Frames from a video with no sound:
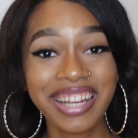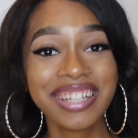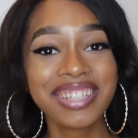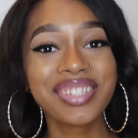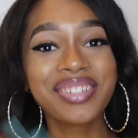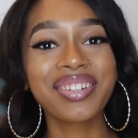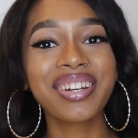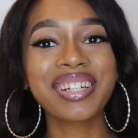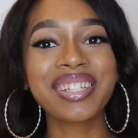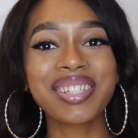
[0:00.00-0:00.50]

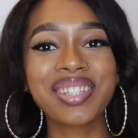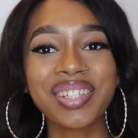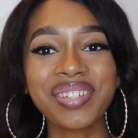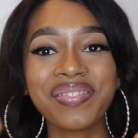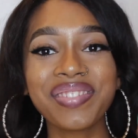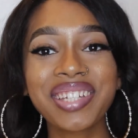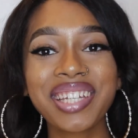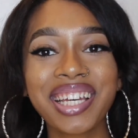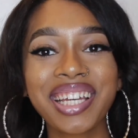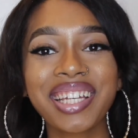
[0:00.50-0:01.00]
Do you guys see
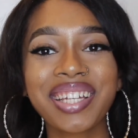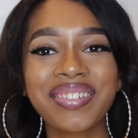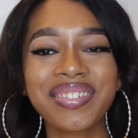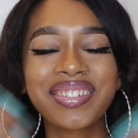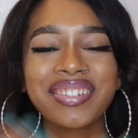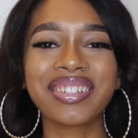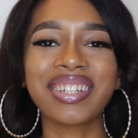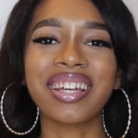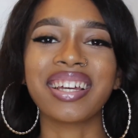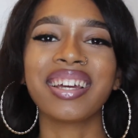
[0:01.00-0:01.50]
me? I keep
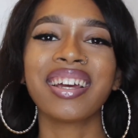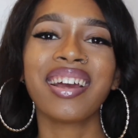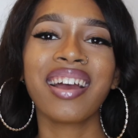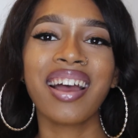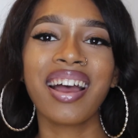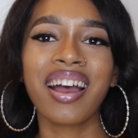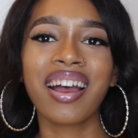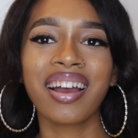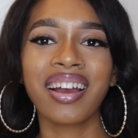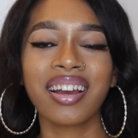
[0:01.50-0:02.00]
doing that.
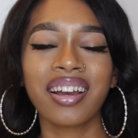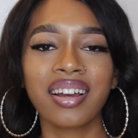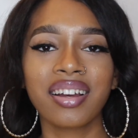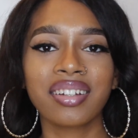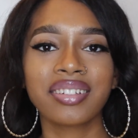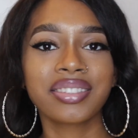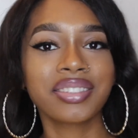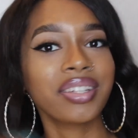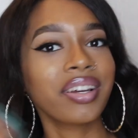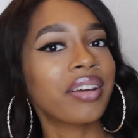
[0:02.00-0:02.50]

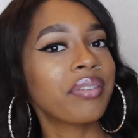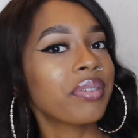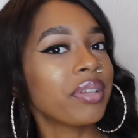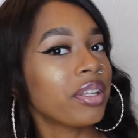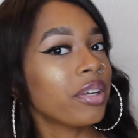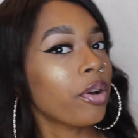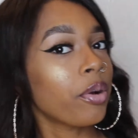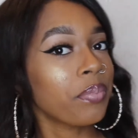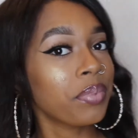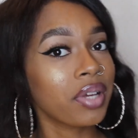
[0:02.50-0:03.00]
So I
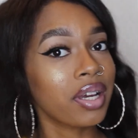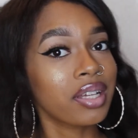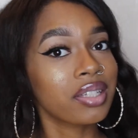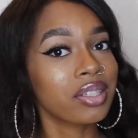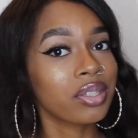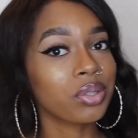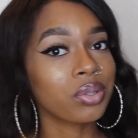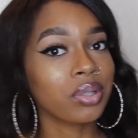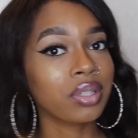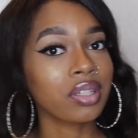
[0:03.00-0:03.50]
really hope you guys
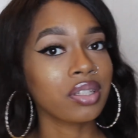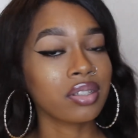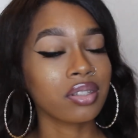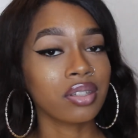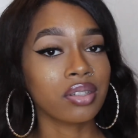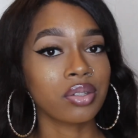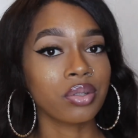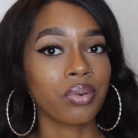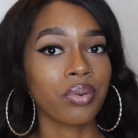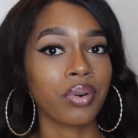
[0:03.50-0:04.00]
enjoyed this
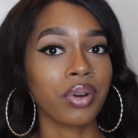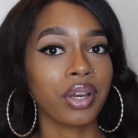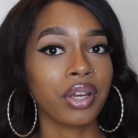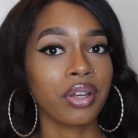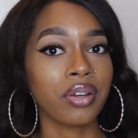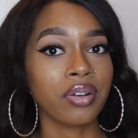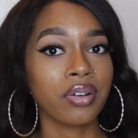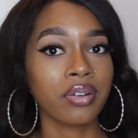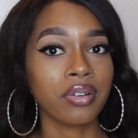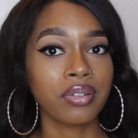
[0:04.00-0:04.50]

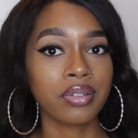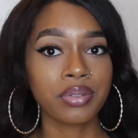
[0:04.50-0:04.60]
tutorial.